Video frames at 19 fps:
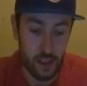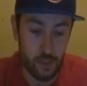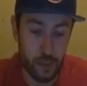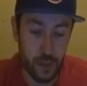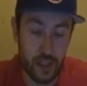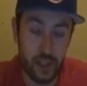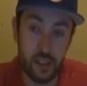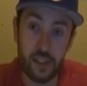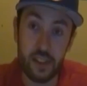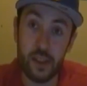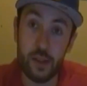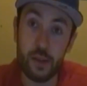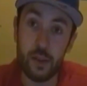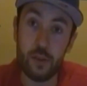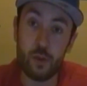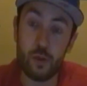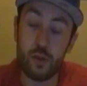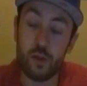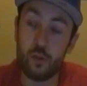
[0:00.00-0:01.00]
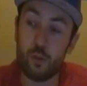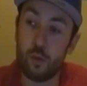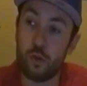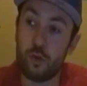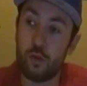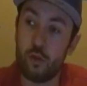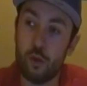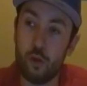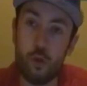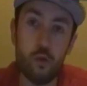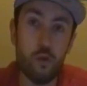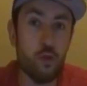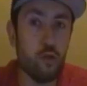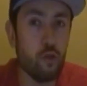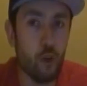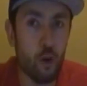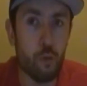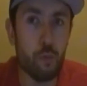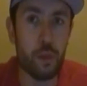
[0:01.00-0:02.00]
Because he just was too
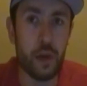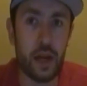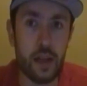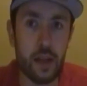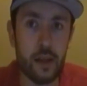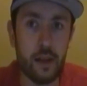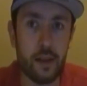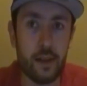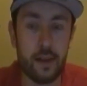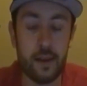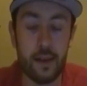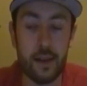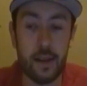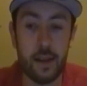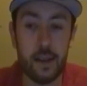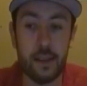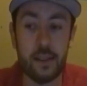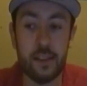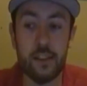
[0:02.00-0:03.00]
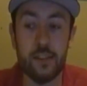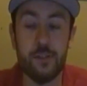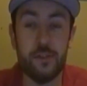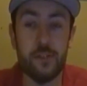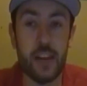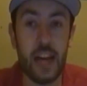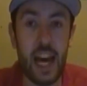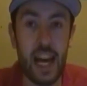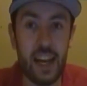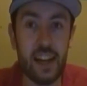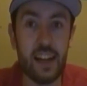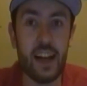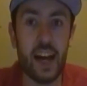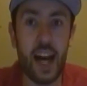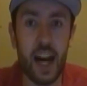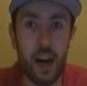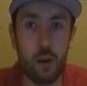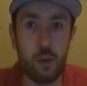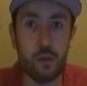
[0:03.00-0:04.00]
stupid to edit
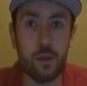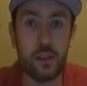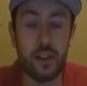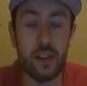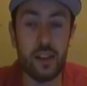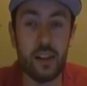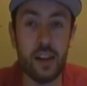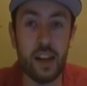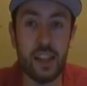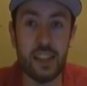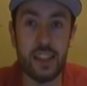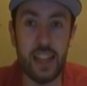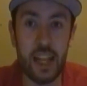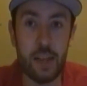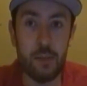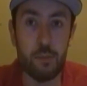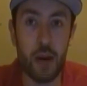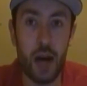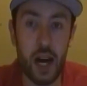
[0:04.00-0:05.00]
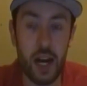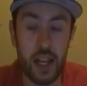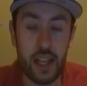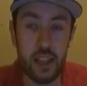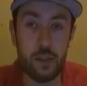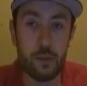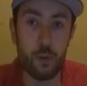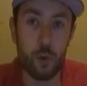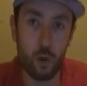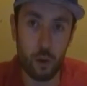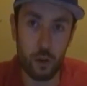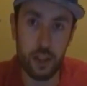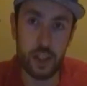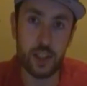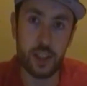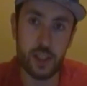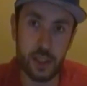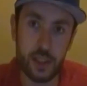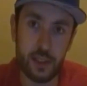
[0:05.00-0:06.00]
out a dead body in the
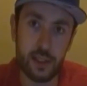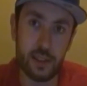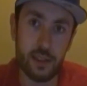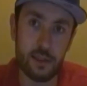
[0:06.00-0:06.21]
forest.